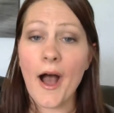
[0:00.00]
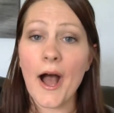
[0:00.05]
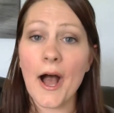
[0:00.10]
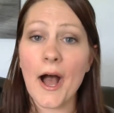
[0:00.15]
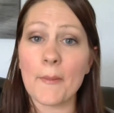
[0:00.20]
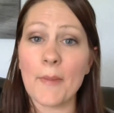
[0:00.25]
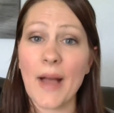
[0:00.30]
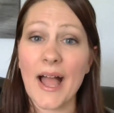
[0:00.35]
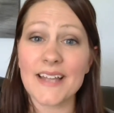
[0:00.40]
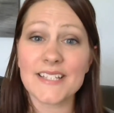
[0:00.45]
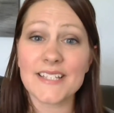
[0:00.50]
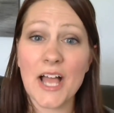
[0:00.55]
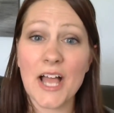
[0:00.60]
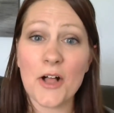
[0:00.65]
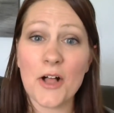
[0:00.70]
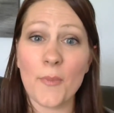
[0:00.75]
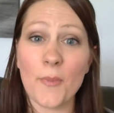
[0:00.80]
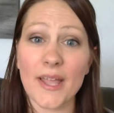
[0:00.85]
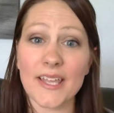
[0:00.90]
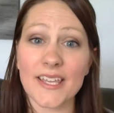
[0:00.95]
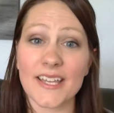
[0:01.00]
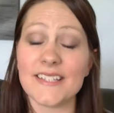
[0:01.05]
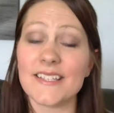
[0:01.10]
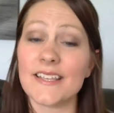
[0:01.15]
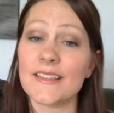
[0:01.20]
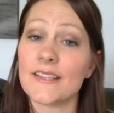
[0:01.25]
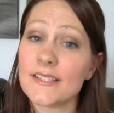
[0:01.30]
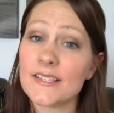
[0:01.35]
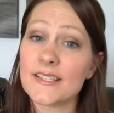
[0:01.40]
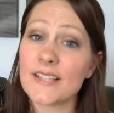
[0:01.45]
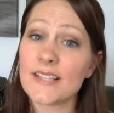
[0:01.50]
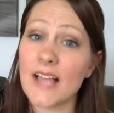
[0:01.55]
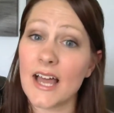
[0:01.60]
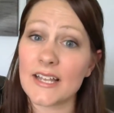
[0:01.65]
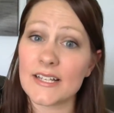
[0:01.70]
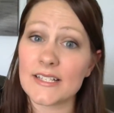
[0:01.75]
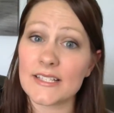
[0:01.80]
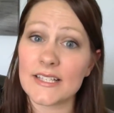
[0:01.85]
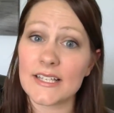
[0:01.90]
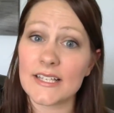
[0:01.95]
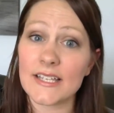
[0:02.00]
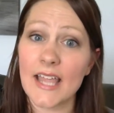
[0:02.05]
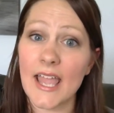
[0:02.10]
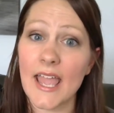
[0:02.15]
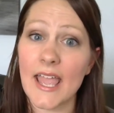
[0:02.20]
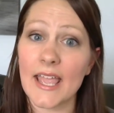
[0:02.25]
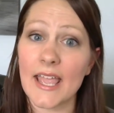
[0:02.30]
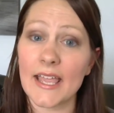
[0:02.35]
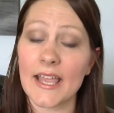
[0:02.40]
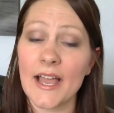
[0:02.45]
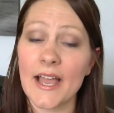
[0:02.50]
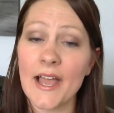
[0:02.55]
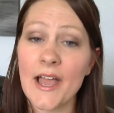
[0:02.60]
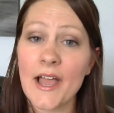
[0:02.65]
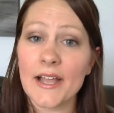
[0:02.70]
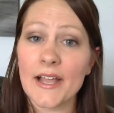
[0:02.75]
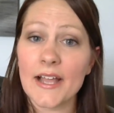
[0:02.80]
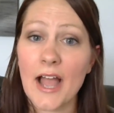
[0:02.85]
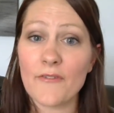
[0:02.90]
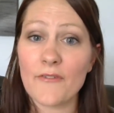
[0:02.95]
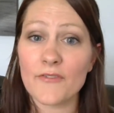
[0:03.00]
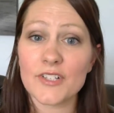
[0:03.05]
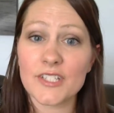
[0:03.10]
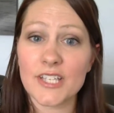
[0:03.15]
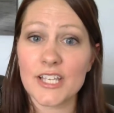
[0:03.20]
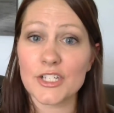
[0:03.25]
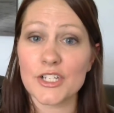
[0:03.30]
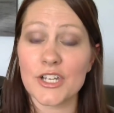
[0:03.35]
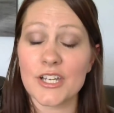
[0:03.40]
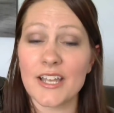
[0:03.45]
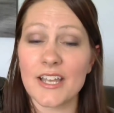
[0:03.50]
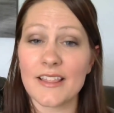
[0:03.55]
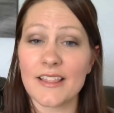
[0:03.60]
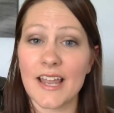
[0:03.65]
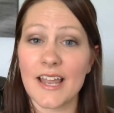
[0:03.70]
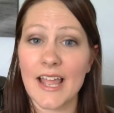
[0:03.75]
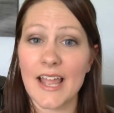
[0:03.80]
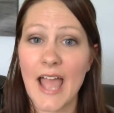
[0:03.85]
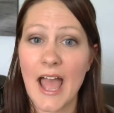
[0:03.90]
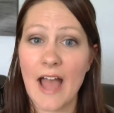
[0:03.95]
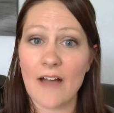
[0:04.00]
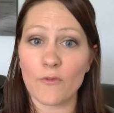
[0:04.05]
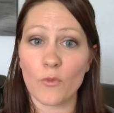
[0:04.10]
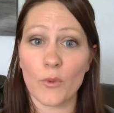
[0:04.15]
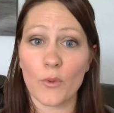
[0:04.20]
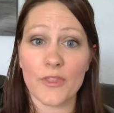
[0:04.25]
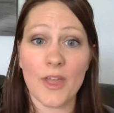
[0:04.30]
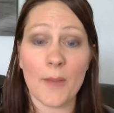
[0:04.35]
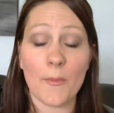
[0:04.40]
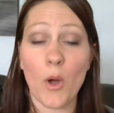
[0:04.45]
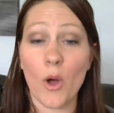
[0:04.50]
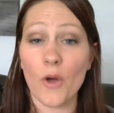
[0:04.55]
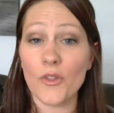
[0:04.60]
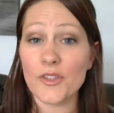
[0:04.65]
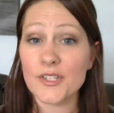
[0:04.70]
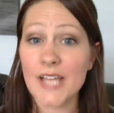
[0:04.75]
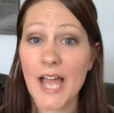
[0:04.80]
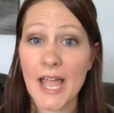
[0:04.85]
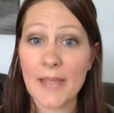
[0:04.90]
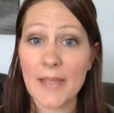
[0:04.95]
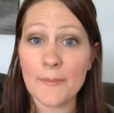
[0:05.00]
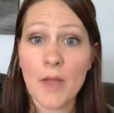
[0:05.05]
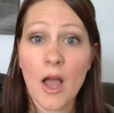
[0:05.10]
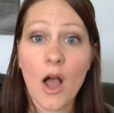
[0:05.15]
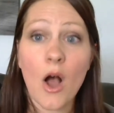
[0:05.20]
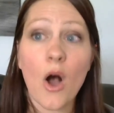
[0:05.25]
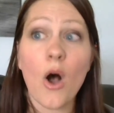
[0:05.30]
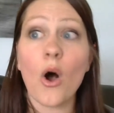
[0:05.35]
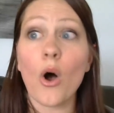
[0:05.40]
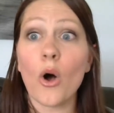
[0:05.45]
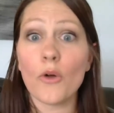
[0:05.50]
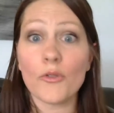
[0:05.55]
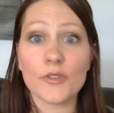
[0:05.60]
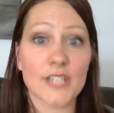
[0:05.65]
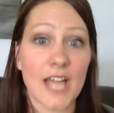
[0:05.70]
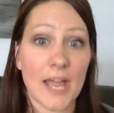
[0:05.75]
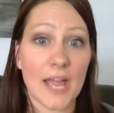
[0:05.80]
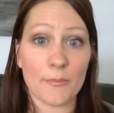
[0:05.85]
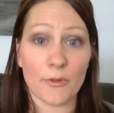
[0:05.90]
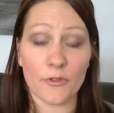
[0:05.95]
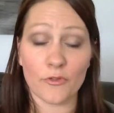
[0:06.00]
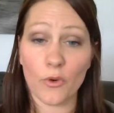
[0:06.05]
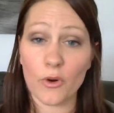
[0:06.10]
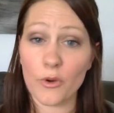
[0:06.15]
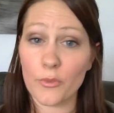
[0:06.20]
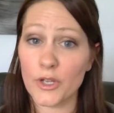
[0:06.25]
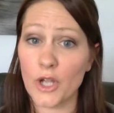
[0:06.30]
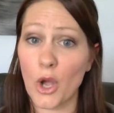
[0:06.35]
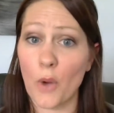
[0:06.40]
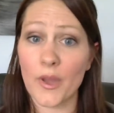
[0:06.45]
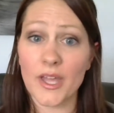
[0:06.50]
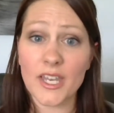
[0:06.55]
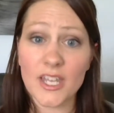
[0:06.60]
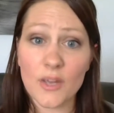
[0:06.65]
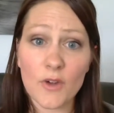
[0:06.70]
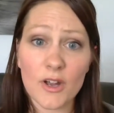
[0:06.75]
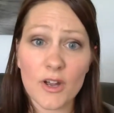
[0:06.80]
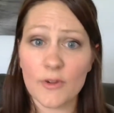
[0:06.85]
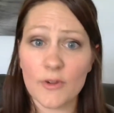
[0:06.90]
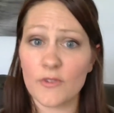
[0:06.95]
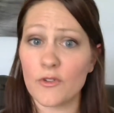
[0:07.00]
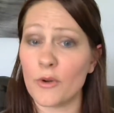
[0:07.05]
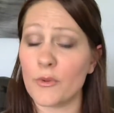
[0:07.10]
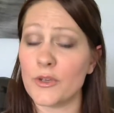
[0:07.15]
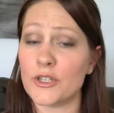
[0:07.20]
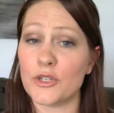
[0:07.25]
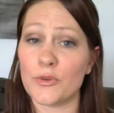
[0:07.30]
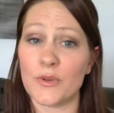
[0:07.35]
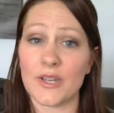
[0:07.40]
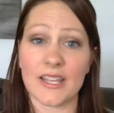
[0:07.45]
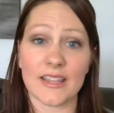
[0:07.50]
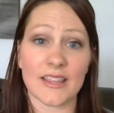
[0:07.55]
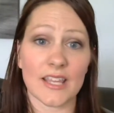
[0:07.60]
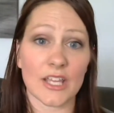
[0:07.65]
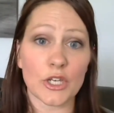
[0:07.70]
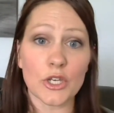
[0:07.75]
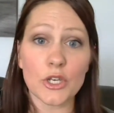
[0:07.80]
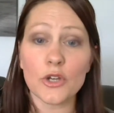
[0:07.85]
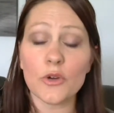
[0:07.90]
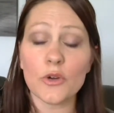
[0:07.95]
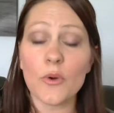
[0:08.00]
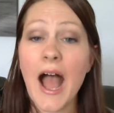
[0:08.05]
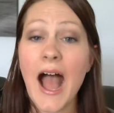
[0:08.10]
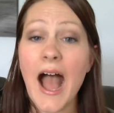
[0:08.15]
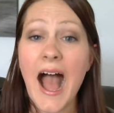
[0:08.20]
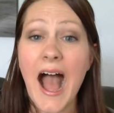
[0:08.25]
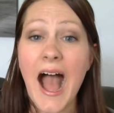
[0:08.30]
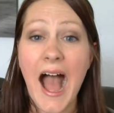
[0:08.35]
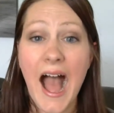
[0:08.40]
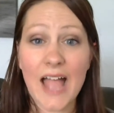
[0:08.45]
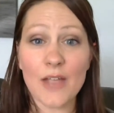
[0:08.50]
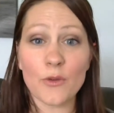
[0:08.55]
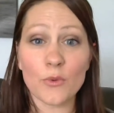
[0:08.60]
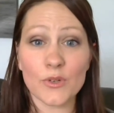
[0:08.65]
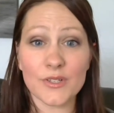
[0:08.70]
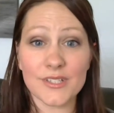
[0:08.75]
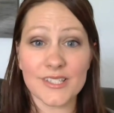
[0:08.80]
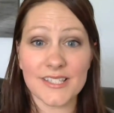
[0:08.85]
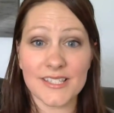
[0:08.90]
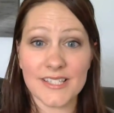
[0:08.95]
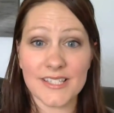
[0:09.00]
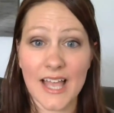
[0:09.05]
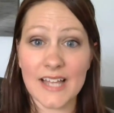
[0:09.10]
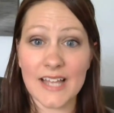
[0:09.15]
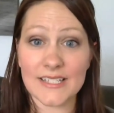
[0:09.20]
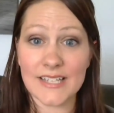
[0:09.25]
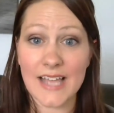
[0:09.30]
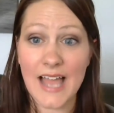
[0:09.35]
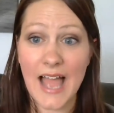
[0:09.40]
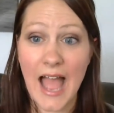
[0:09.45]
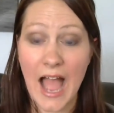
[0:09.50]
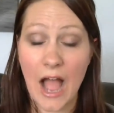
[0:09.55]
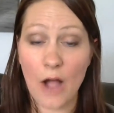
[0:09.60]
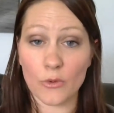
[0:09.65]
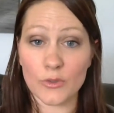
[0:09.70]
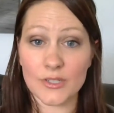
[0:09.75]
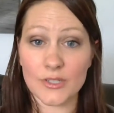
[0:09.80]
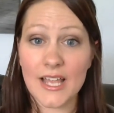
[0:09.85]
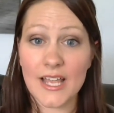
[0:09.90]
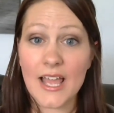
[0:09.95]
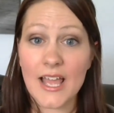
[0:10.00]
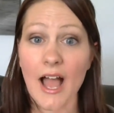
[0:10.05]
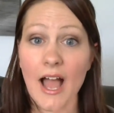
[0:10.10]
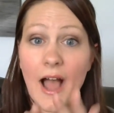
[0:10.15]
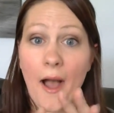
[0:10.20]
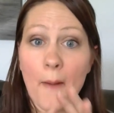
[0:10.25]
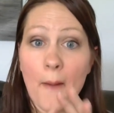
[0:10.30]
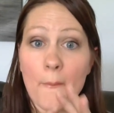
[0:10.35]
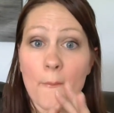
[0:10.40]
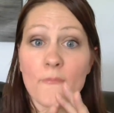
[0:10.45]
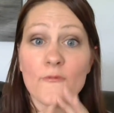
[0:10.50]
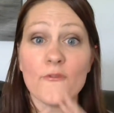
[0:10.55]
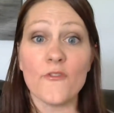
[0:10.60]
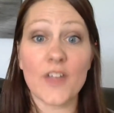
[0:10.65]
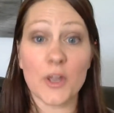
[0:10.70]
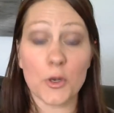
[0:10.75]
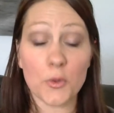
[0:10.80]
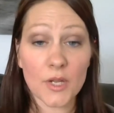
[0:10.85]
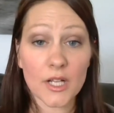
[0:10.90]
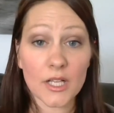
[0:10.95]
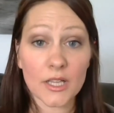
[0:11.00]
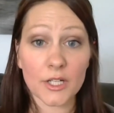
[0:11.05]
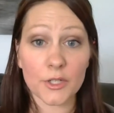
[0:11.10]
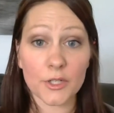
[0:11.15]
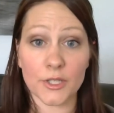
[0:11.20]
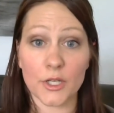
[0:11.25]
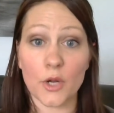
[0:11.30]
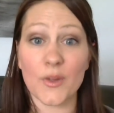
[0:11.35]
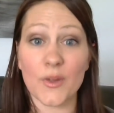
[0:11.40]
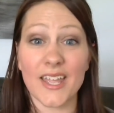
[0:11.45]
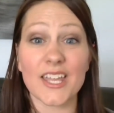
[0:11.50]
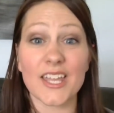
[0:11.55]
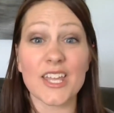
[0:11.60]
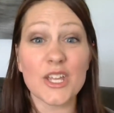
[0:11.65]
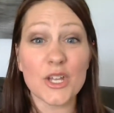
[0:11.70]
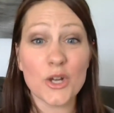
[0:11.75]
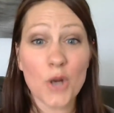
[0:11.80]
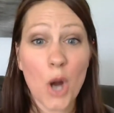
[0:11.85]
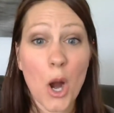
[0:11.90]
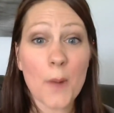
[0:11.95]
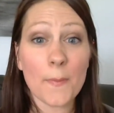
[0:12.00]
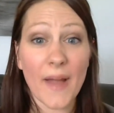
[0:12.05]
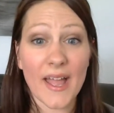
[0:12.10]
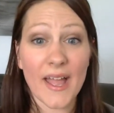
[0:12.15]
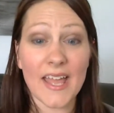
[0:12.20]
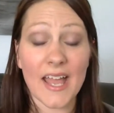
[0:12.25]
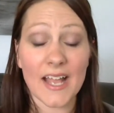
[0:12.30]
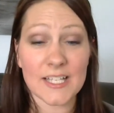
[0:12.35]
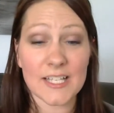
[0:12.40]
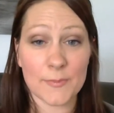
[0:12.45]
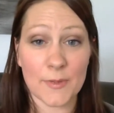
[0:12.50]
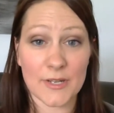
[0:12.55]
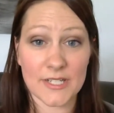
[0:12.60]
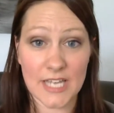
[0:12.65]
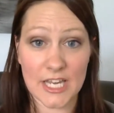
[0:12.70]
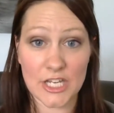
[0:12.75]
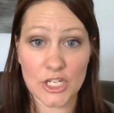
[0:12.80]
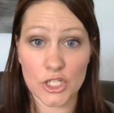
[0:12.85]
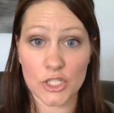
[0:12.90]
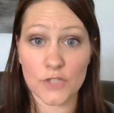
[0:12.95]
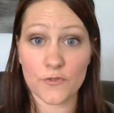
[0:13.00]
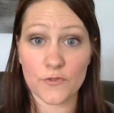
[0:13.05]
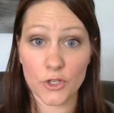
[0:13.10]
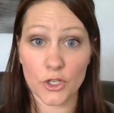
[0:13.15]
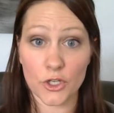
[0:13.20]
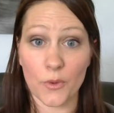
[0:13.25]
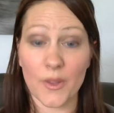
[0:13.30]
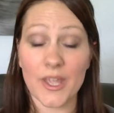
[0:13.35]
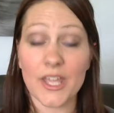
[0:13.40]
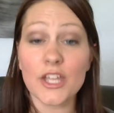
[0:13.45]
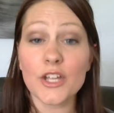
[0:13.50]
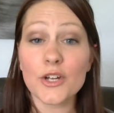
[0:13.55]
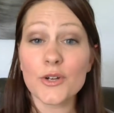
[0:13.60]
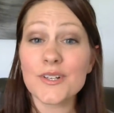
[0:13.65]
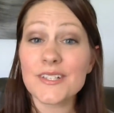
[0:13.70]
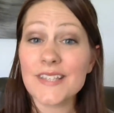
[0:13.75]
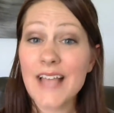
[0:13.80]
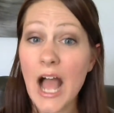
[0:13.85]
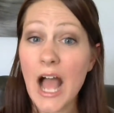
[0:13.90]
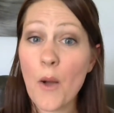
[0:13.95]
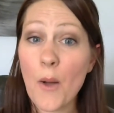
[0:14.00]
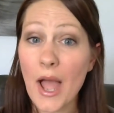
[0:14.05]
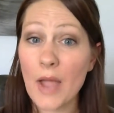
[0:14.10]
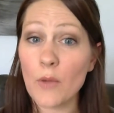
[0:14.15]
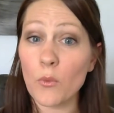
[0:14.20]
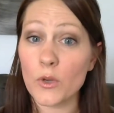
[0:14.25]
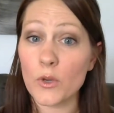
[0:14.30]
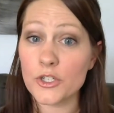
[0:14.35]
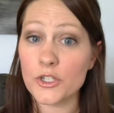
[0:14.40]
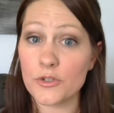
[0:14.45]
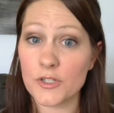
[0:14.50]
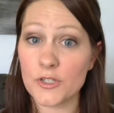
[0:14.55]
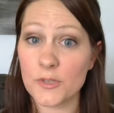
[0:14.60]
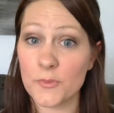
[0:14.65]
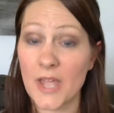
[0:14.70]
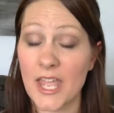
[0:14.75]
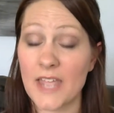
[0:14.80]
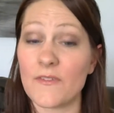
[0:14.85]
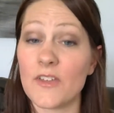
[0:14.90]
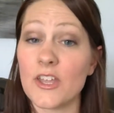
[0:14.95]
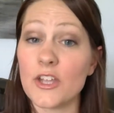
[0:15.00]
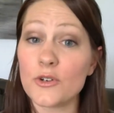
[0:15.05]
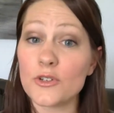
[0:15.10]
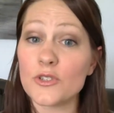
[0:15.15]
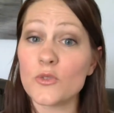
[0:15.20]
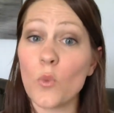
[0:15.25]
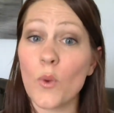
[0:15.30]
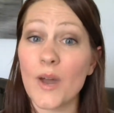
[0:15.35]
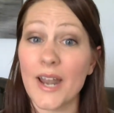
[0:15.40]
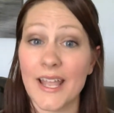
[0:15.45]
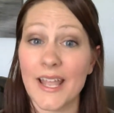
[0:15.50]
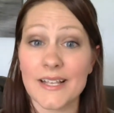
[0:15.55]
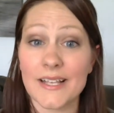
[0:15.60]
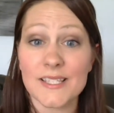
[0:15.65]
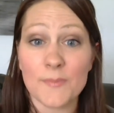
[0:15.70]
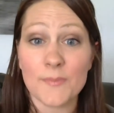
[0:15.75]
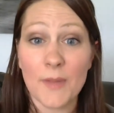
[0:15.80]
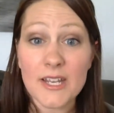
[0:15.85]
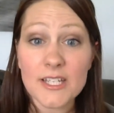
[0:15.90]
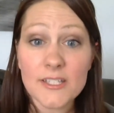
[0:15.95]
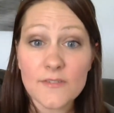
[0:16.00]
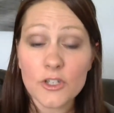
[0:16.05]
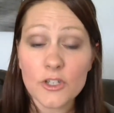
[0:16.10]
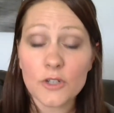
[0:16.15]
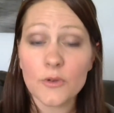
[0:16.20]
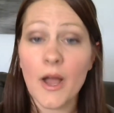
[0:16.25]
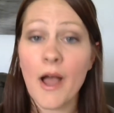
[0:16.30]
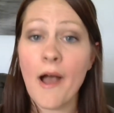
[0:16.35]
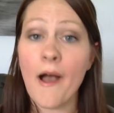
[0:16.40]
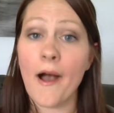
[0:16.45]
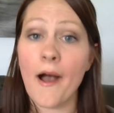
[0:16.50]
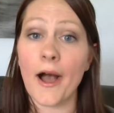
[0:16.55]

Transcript: Um, I tell my kids, and this is honestly a conversation that I have with them all the time, all the time before we go anywhere, before we do anything new, I will set out um, very clearly, okay, here are my expectations for you. Here is how I want you to behave. Here's what I expect of you.